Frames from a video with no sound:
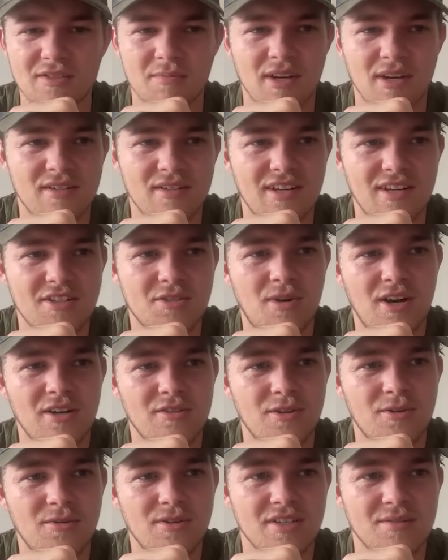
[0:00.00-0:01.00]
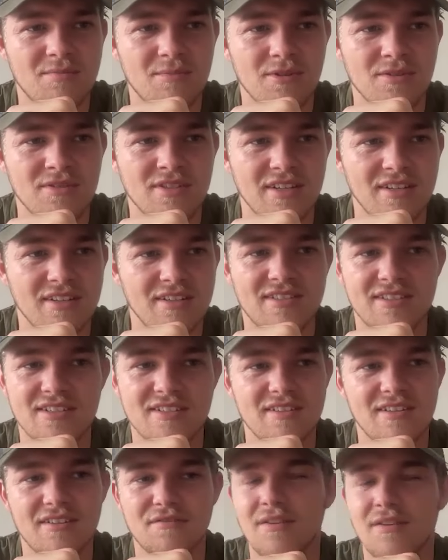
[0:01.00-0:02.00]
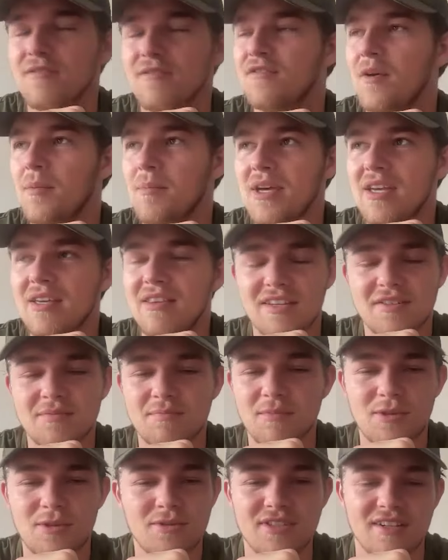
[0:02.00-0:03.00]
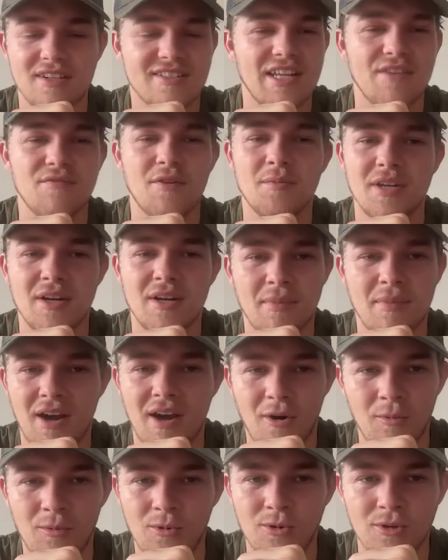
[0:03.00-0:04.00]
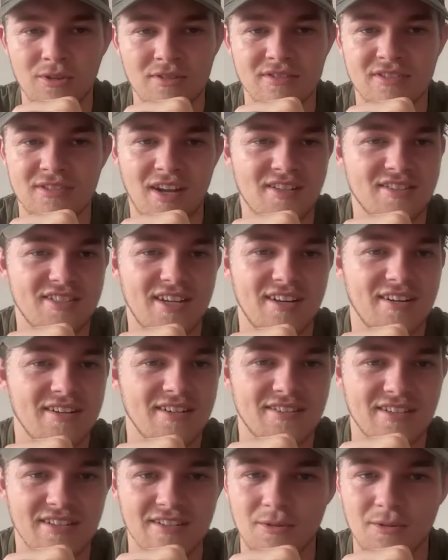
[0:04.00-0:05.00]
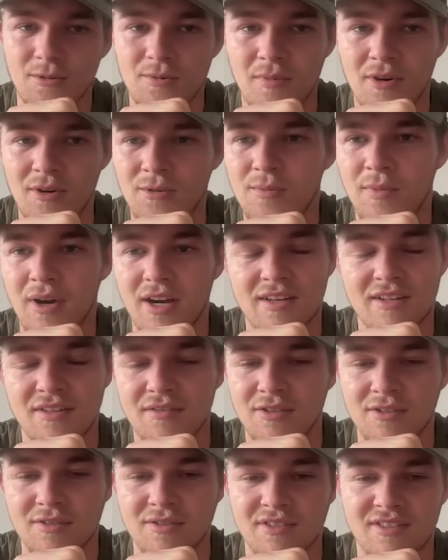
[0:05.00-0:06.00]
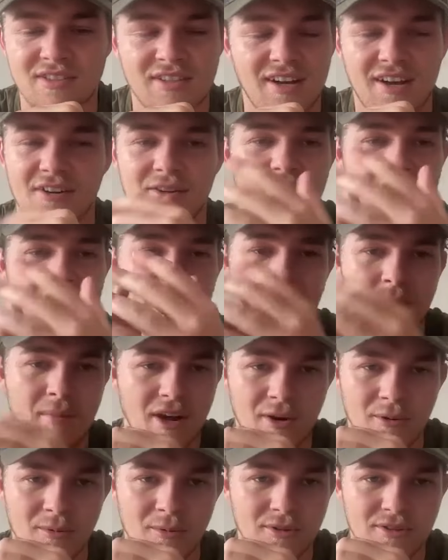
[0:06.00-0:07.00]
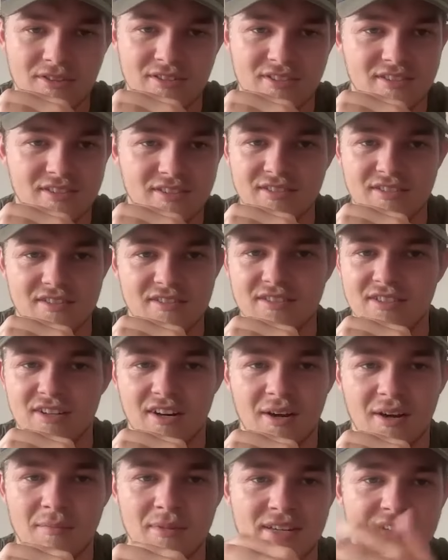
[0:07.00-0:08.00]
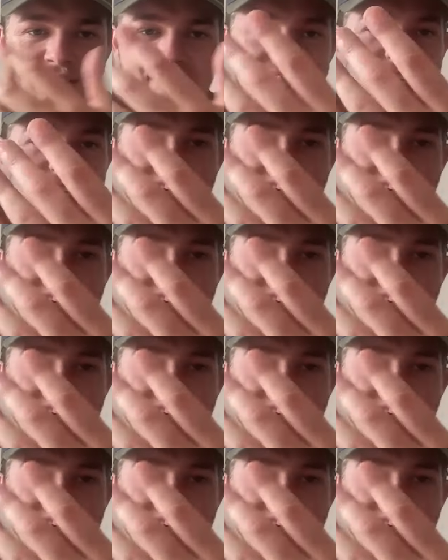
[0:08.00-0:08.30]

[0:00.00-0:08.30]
Yeah. That's why I do this music. This is for, for, me. This music's never been about awards. I say this in all my all my interviews. I don't care about awards. Do you know what I mean?